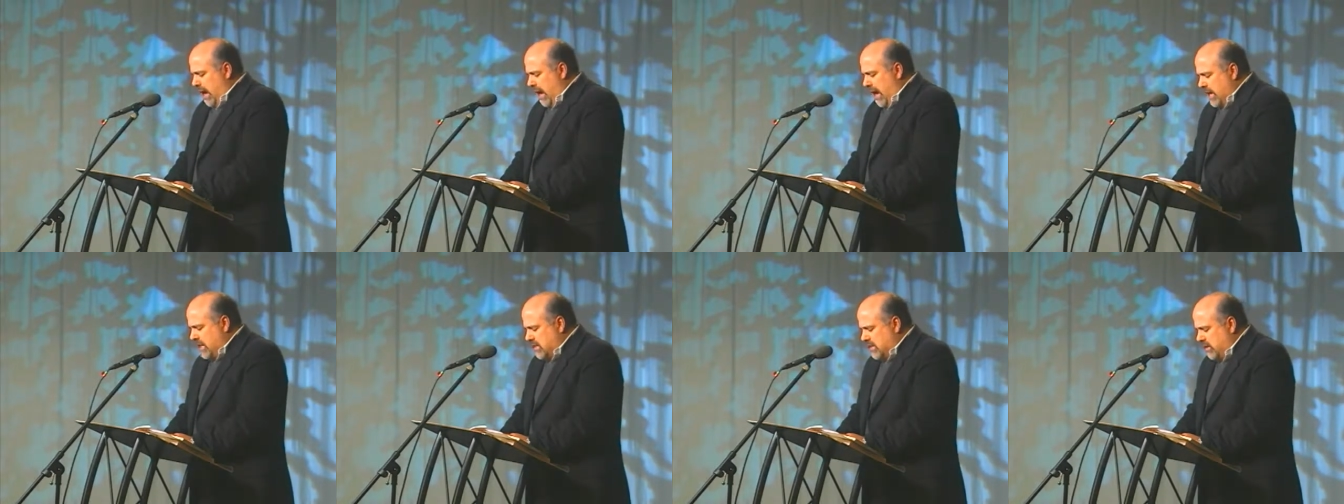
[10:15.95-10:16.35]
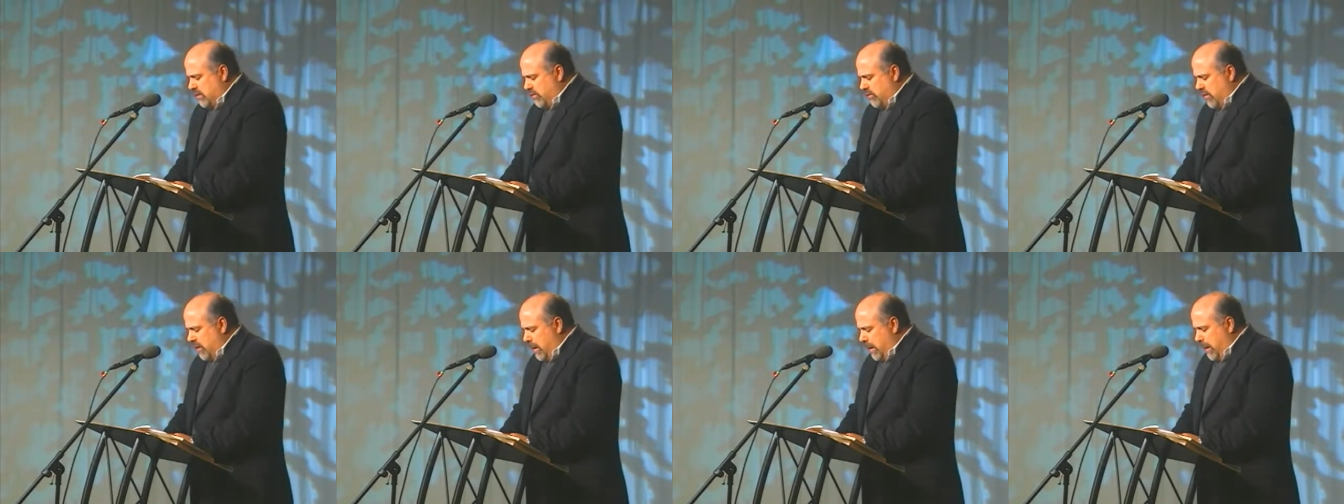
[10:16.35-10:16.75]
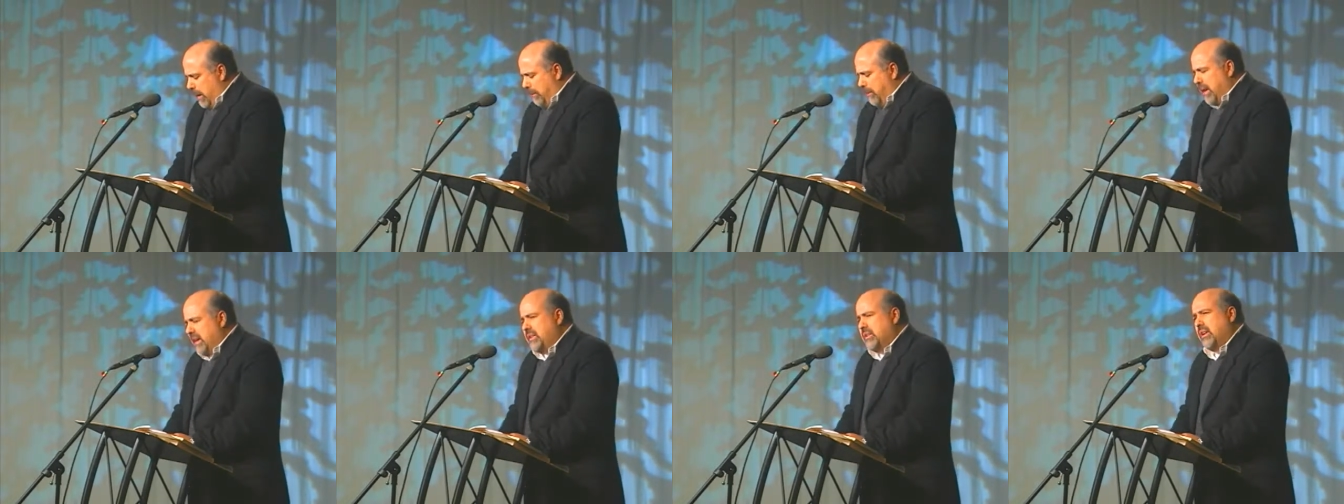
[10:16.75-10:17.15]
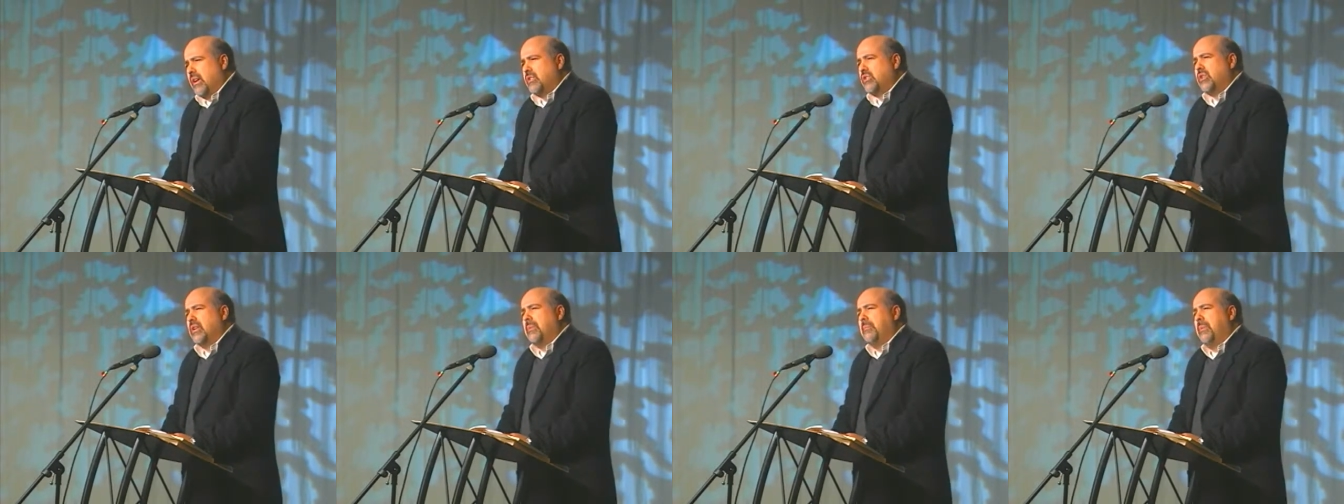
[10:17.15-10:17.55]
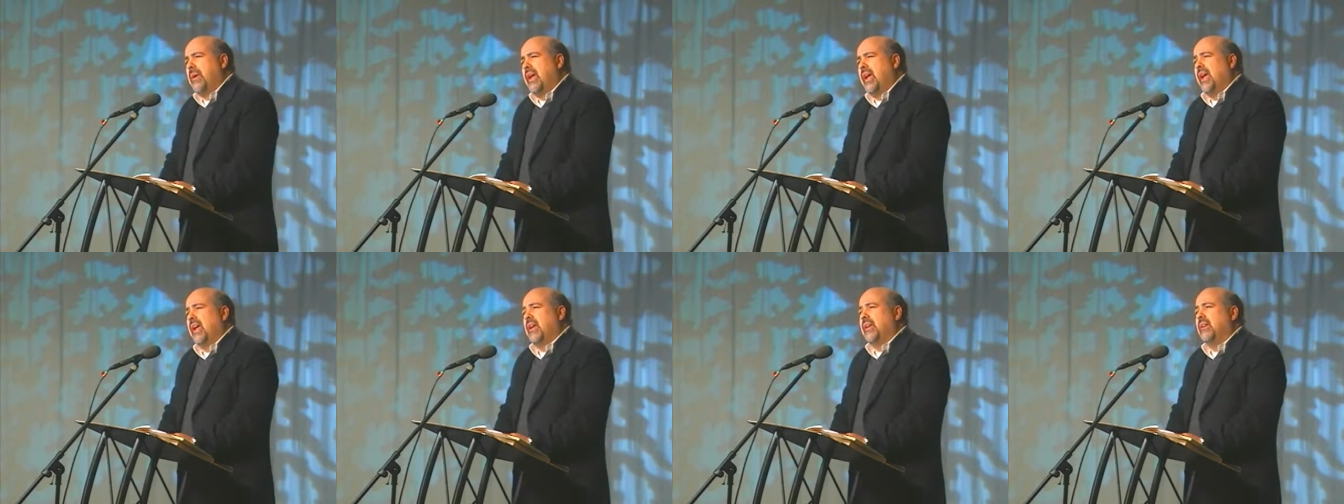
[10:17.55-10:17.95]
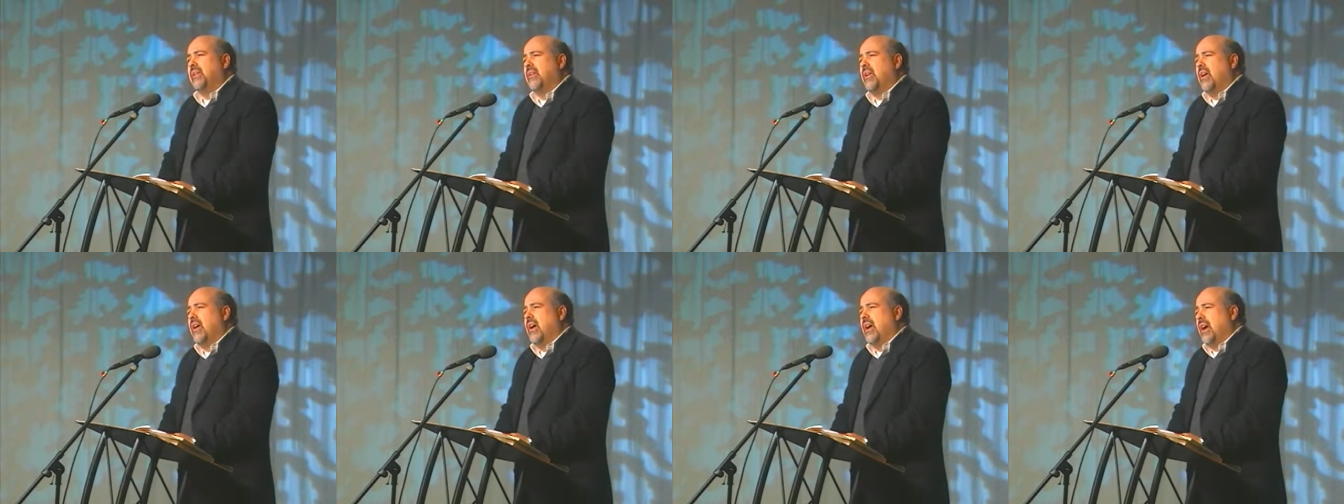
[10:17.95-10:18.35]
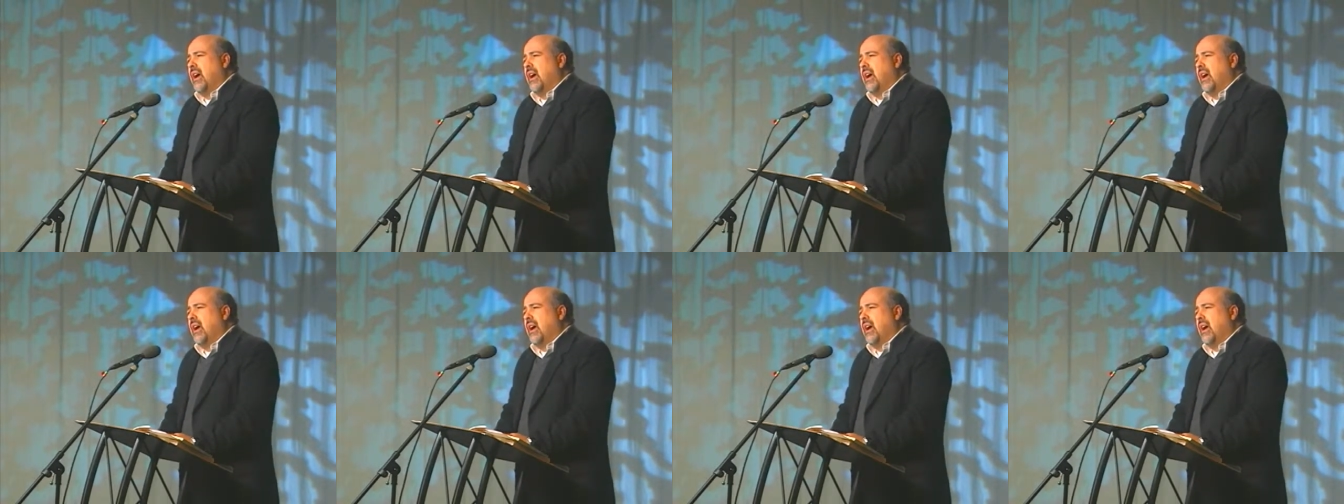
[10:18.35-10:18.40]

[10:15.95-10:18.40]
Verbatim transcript: as if by touching pain